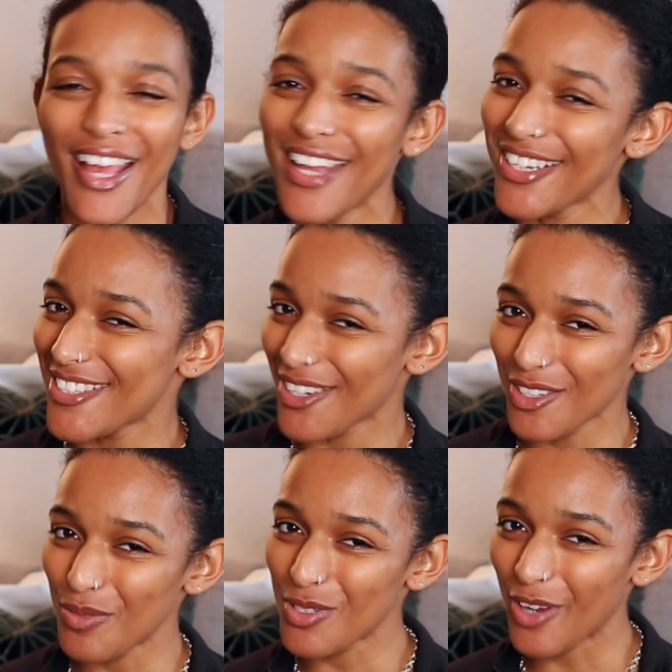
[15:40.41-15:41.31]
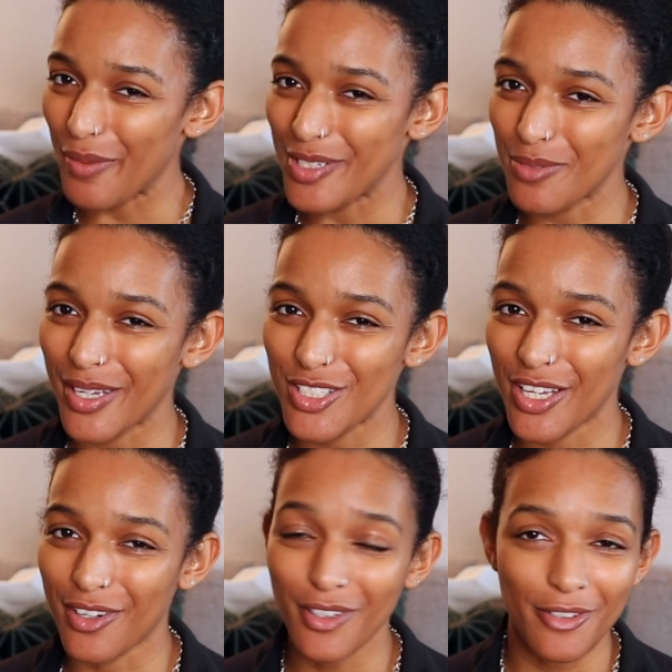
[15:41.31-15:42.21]
and consider subscribing to my
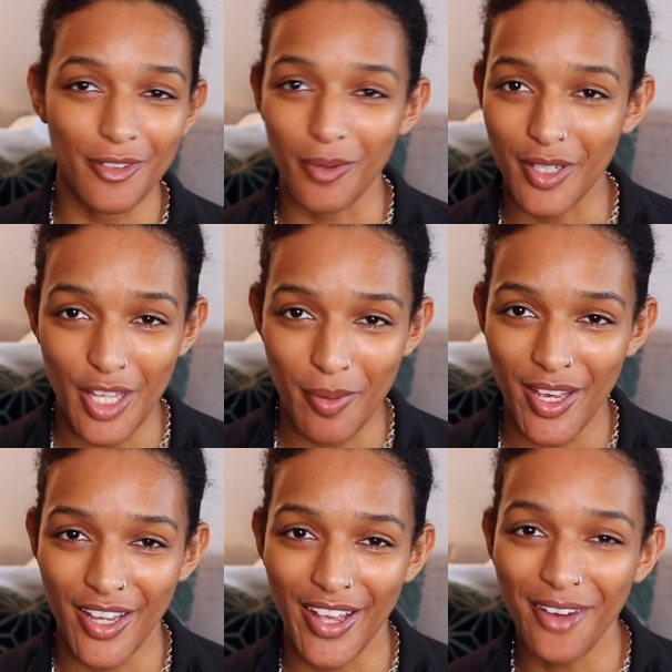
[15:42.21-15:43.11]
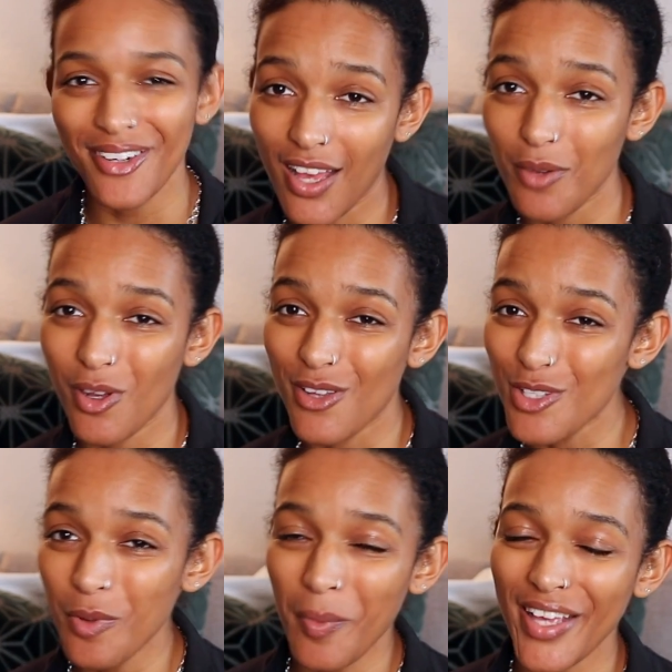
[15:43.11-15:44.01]
channel if you want to keep hanging out. I will
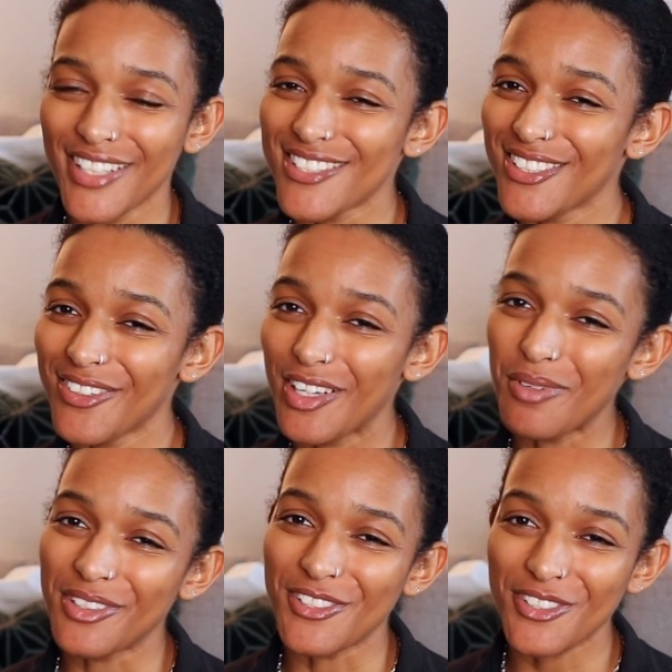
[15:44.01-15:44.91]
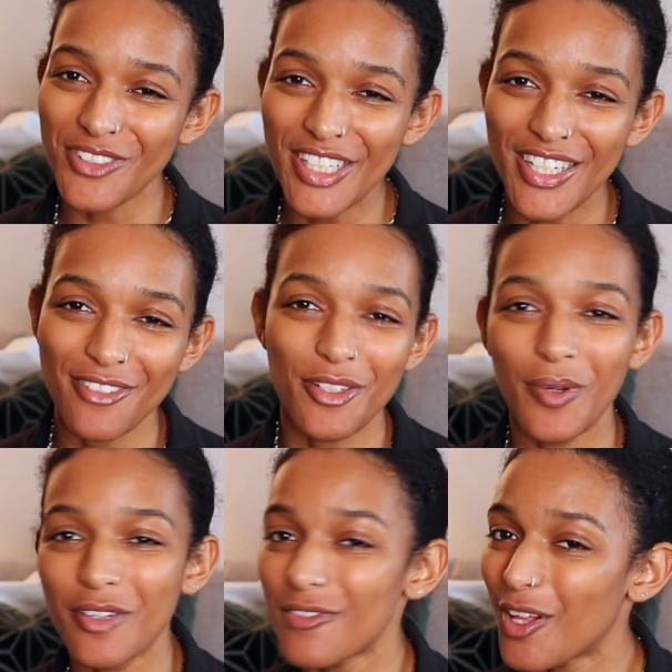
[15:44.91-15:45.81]
also put my Instagram on the screen if you
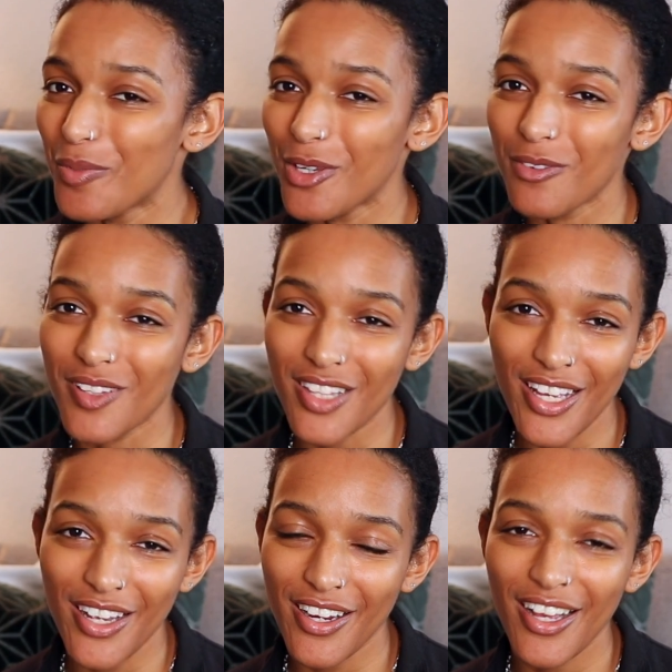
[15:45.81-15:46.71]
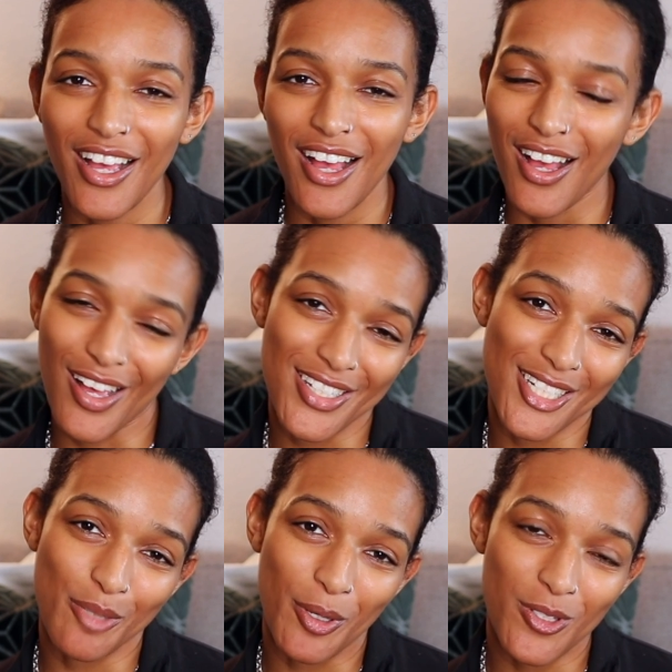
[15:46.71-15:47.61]
want to follow me over there. I
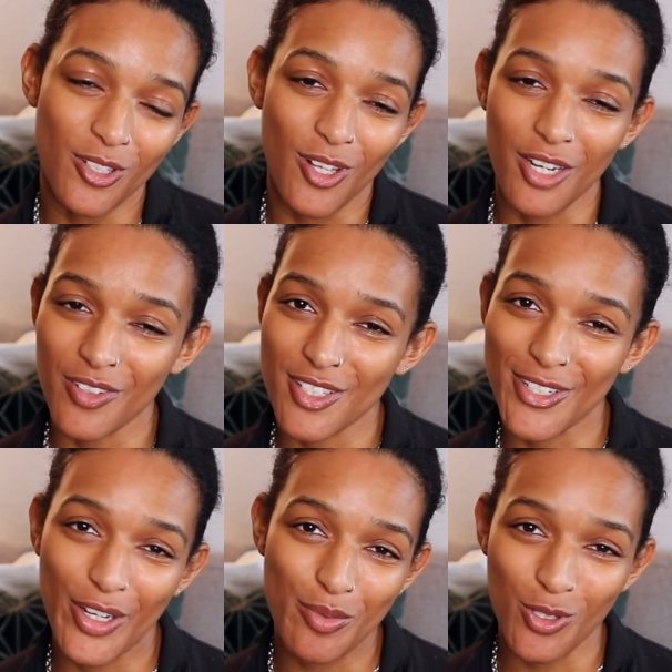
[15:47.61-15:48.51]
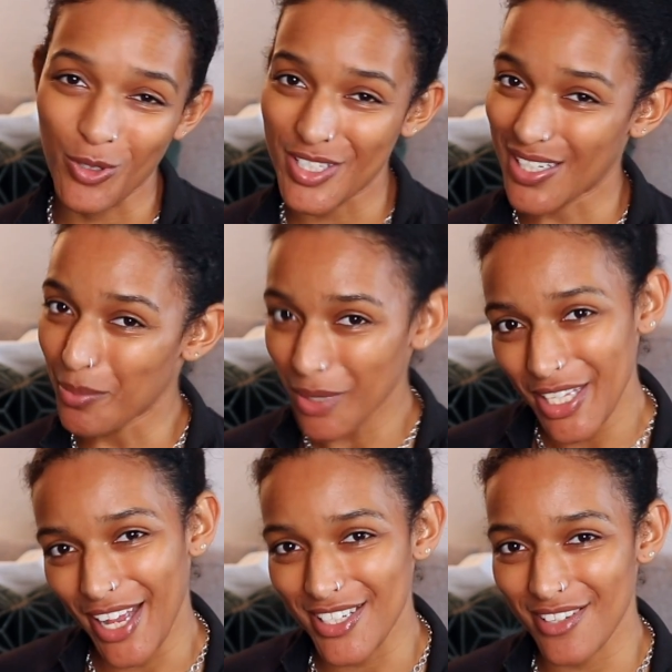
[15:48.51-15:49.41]
tend to post a lot of Instagram stories and I'm
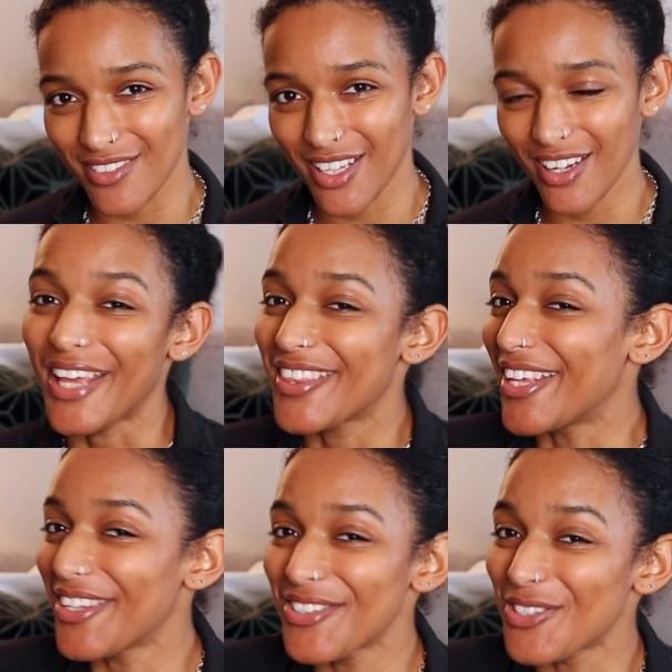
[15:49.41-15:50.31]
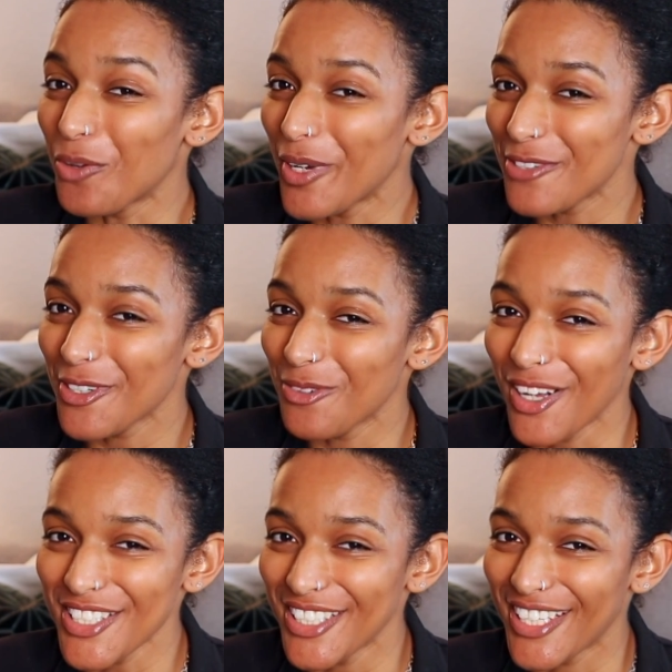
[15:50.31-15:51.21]
pretty active there. Yeah, thank you so much for
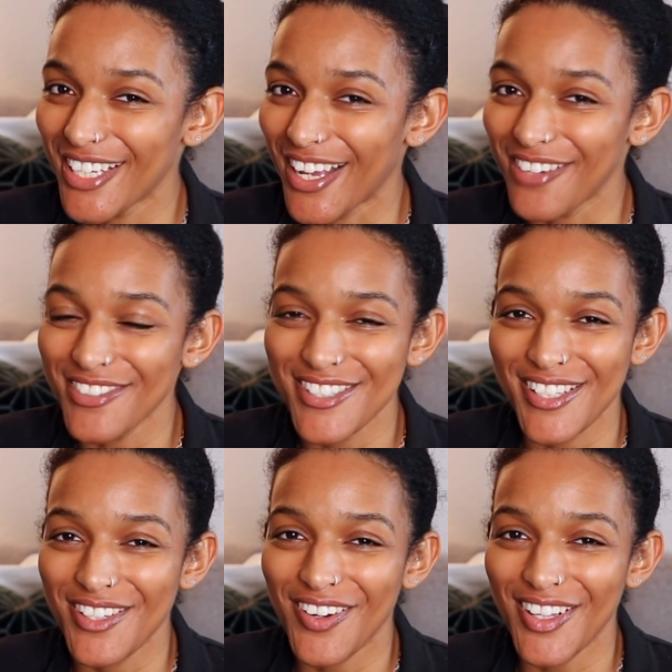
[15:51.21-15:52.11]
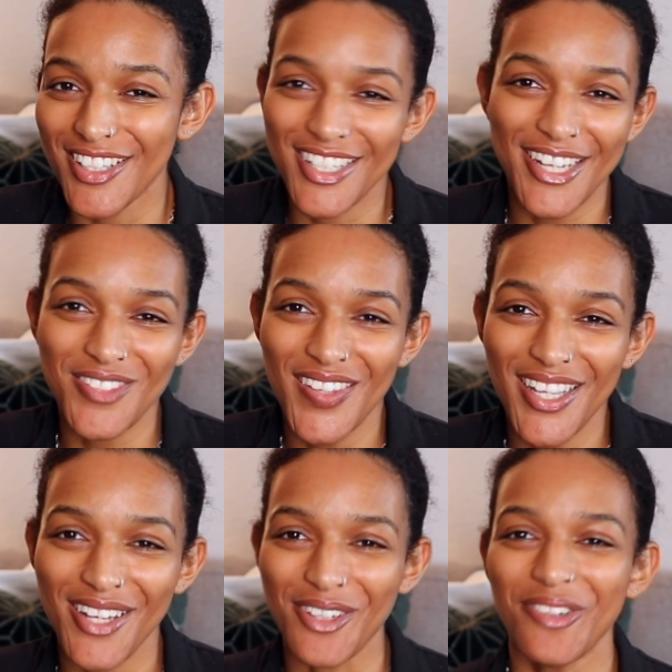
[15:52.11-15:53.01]
watching, and I will see you all in the next
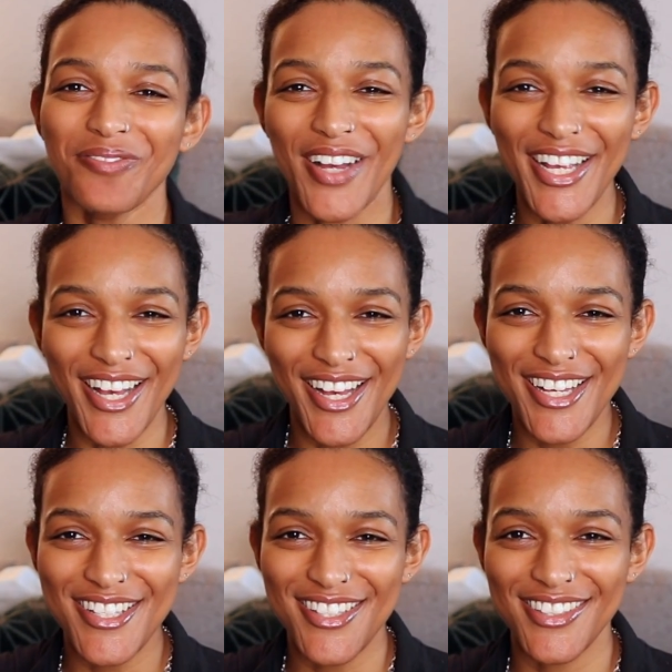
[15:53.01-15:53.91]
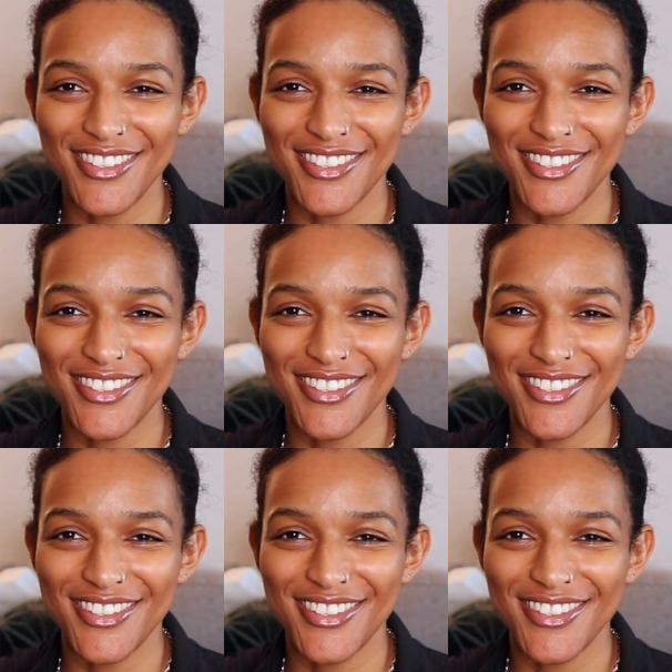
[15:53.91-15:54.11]
video. Bye guys!